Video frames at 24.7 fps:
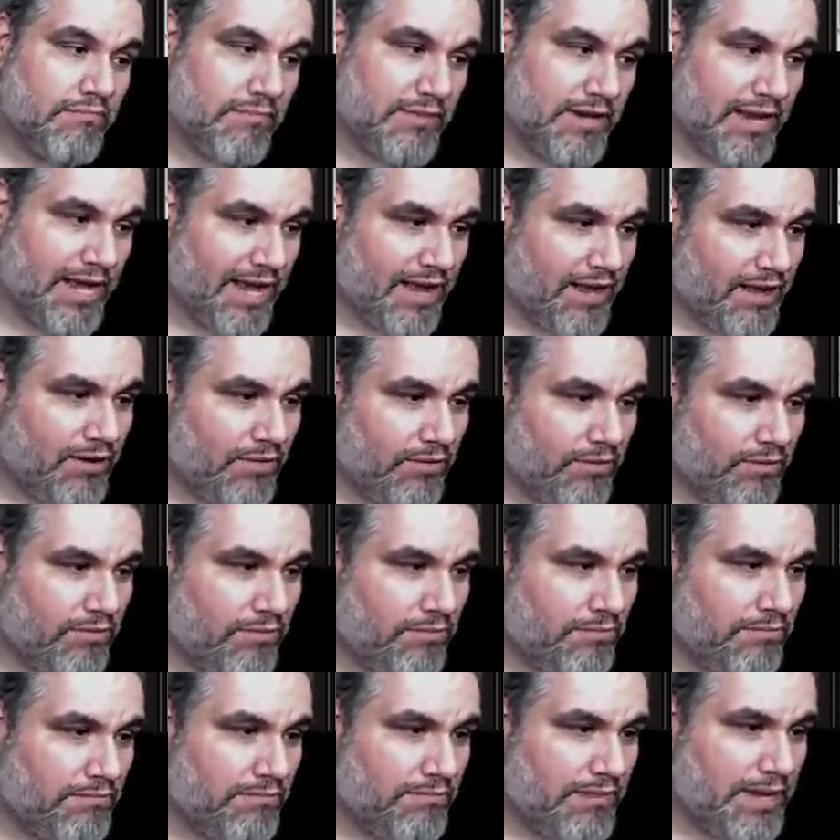
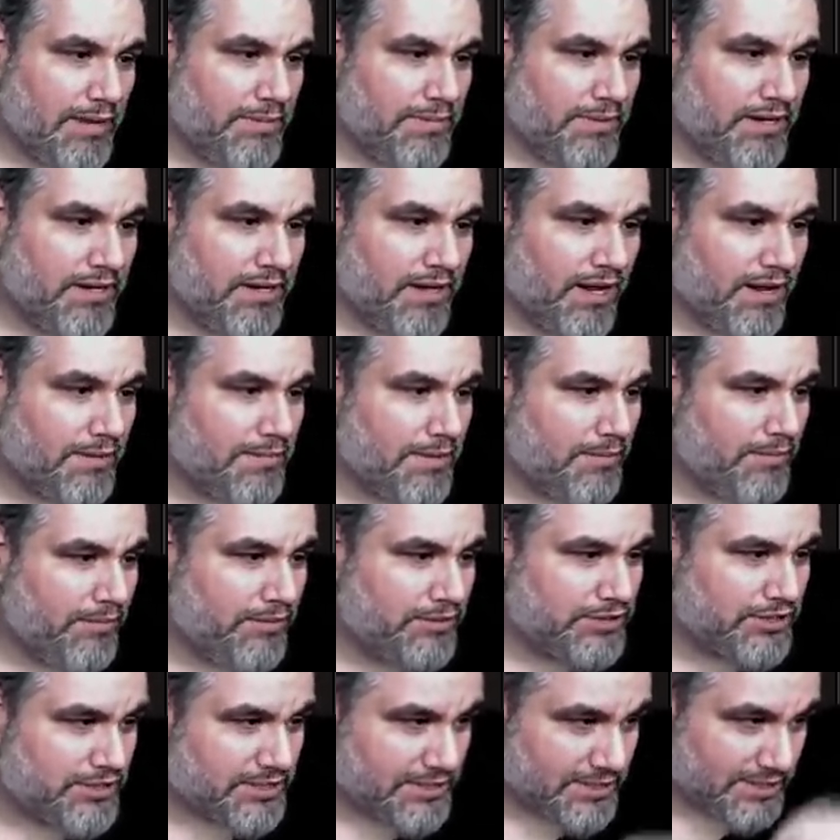Now, maybe not. Maybe
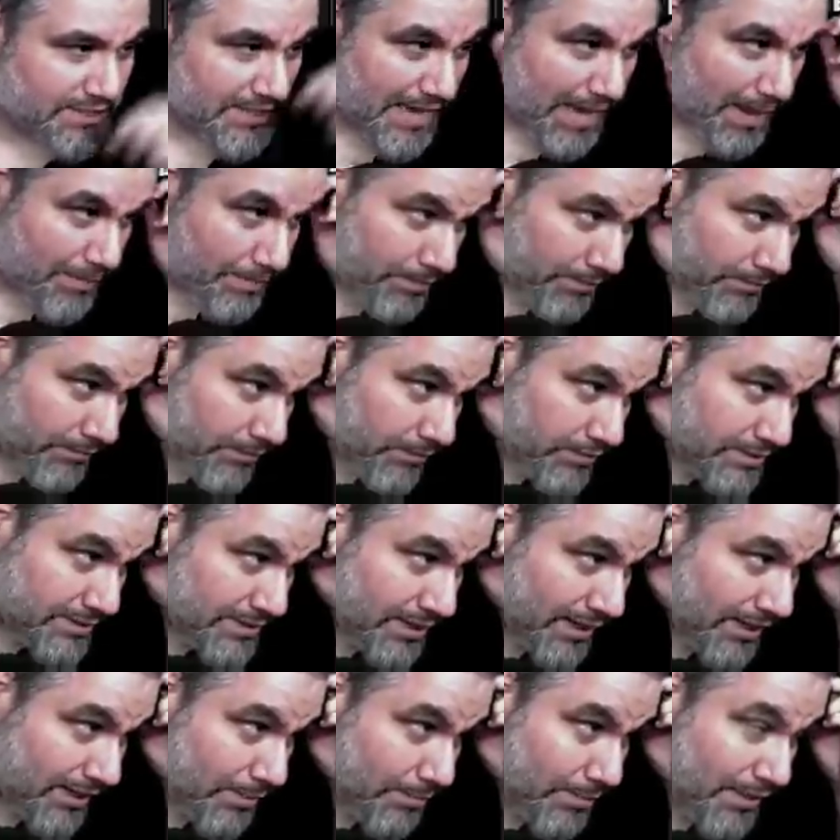we just snap
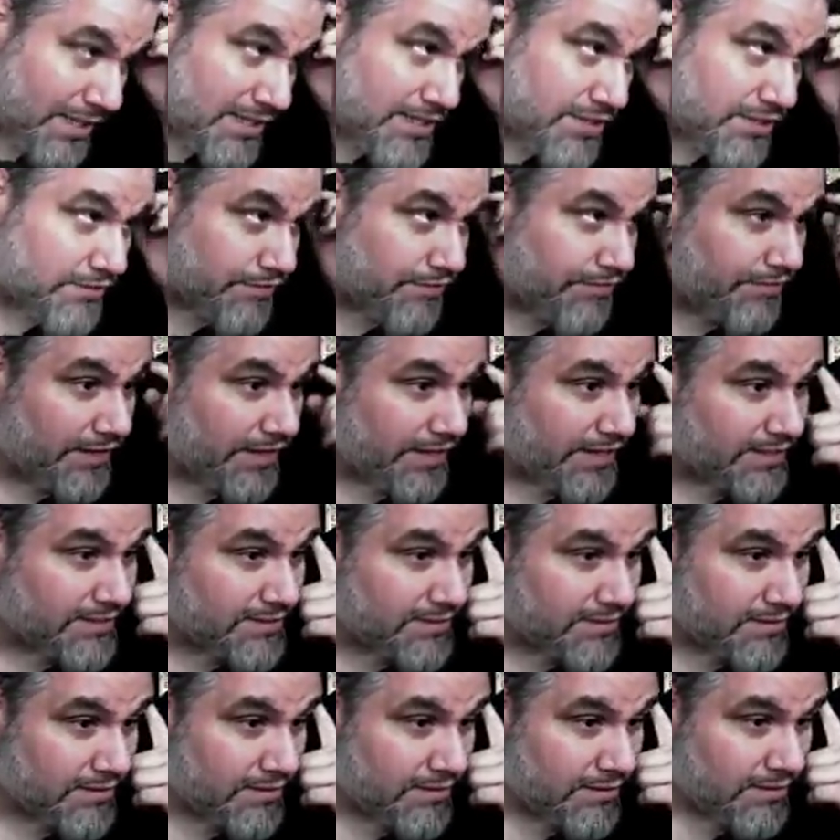Psionic Blast their
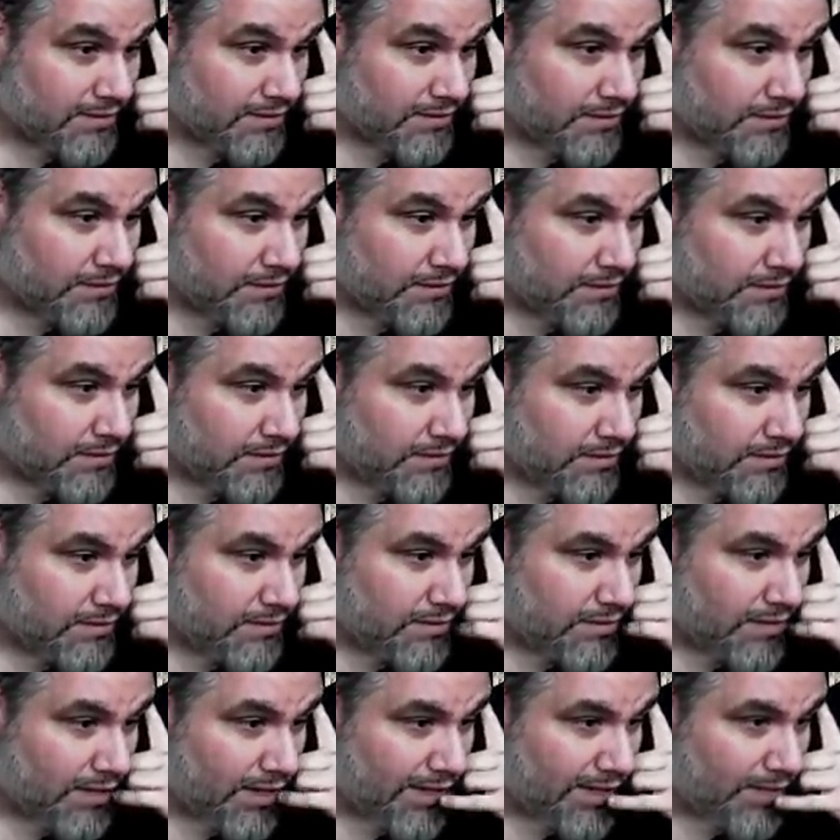face,
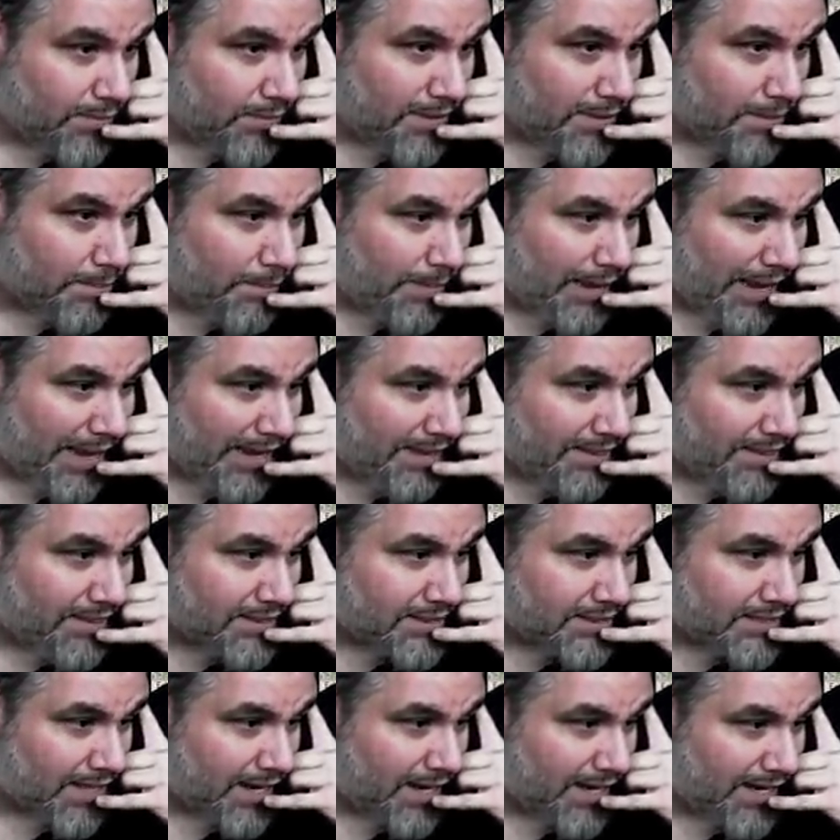and then we can path
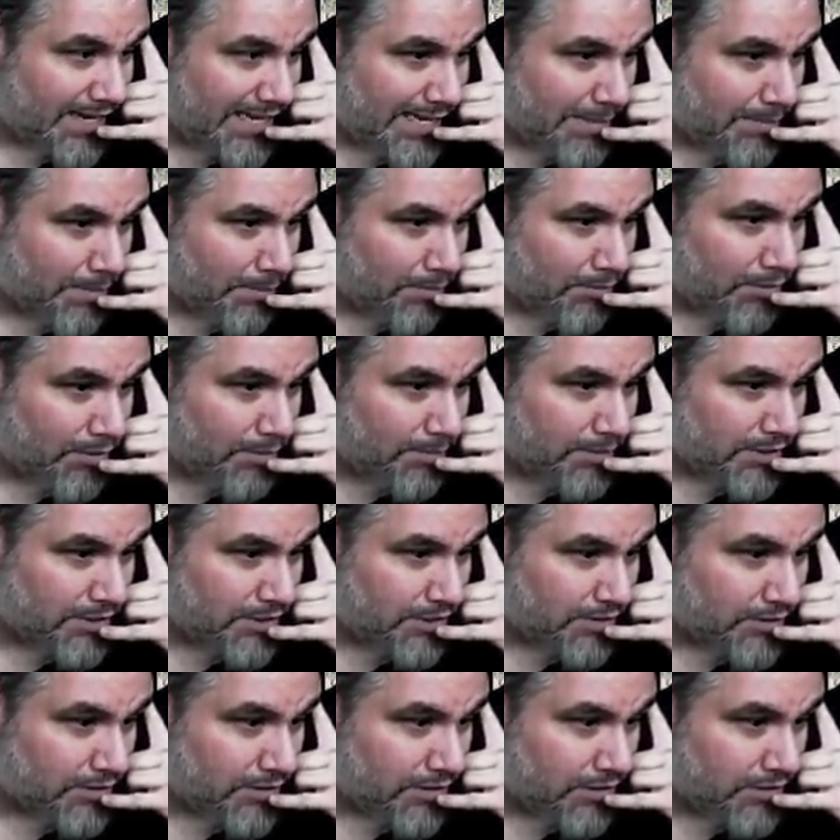this guy and keep up
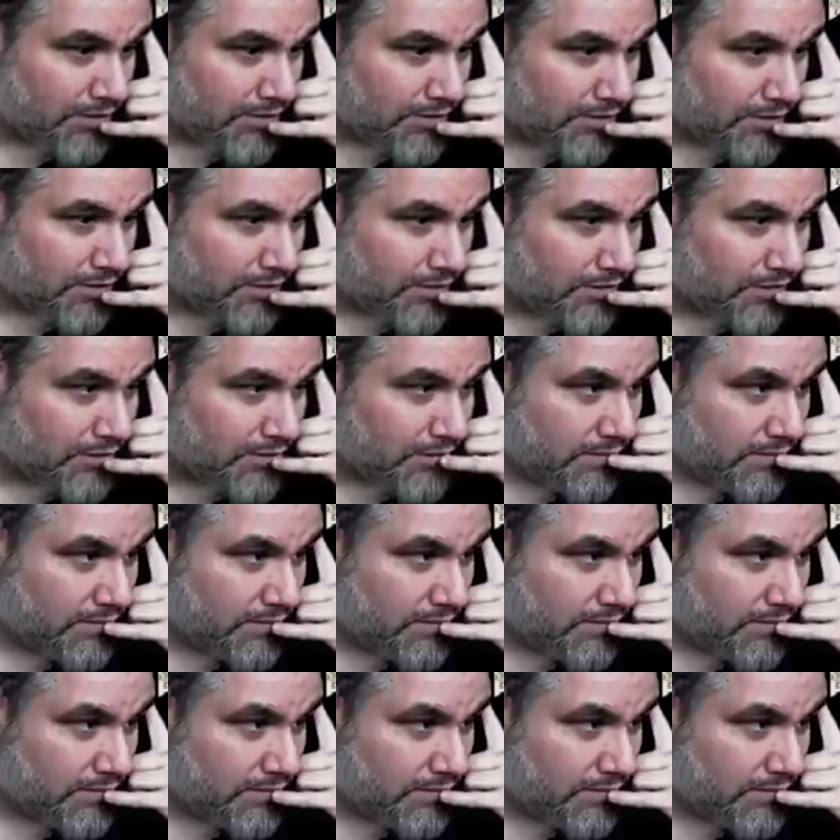Cryptic during our turn.